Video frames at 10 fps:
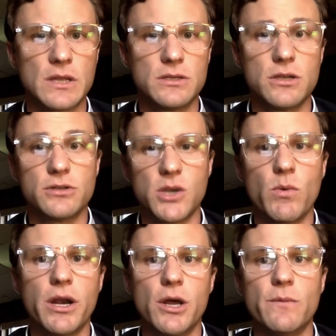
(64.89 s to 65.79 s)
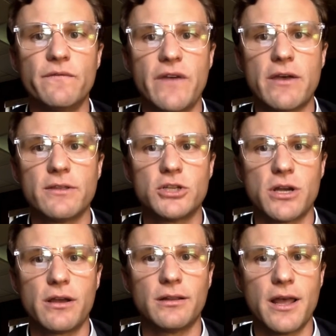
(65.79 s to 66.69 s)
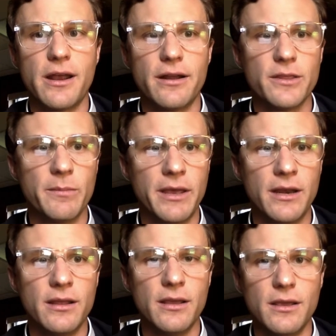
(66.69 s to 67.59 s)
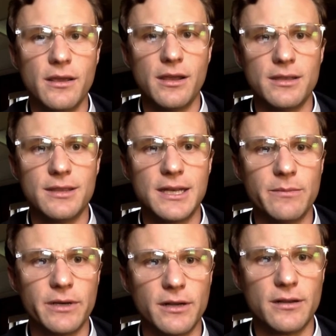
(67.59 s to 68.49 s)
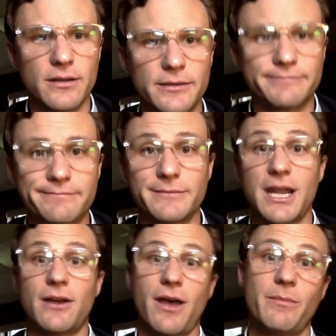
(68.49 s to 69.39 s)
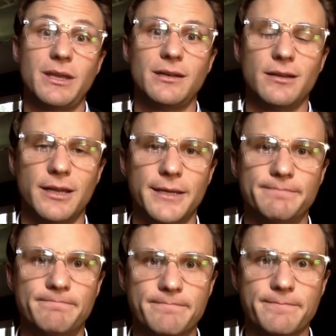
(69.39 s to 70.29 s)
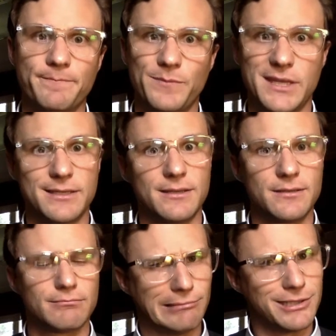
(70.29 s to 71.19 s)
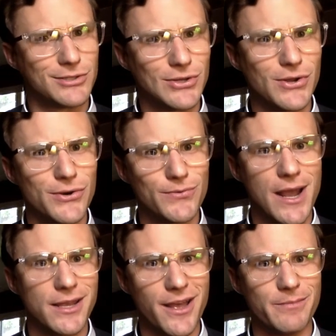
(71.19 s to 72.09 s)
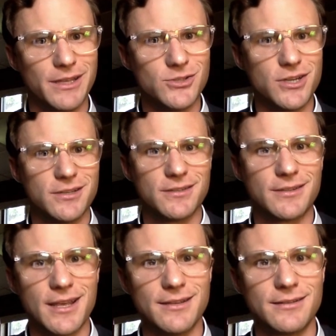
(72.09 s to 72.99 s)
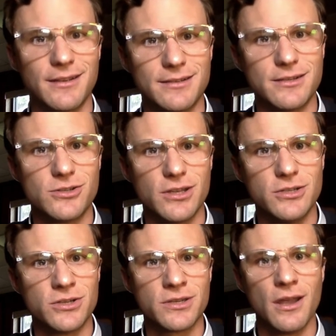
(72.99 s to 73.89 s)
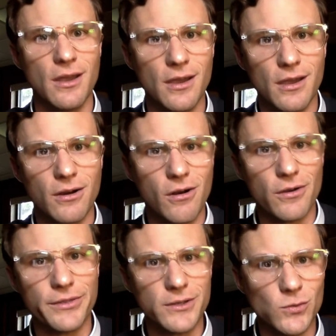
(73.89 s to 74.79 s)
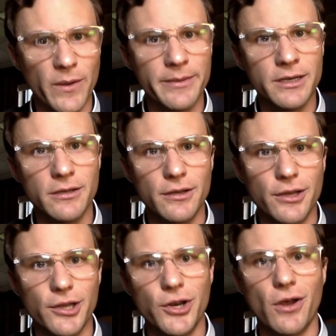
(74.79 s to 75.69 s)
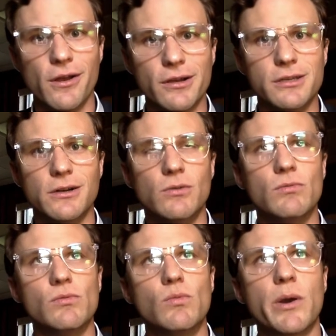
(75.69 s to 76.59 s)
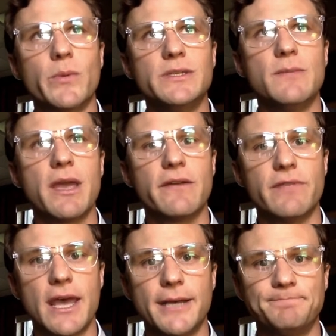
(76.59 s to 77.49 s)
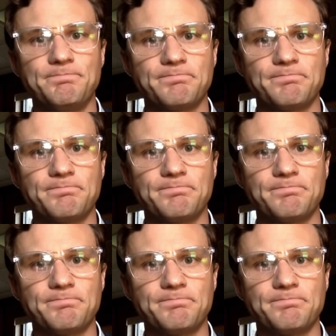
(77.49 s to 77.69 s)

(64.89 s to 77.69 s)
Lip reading: So she went home, found the child lying on the bed, and the demon gone. Now, this is hard, right? Jesus has essentially just called this woman a dog. What are we to make of that?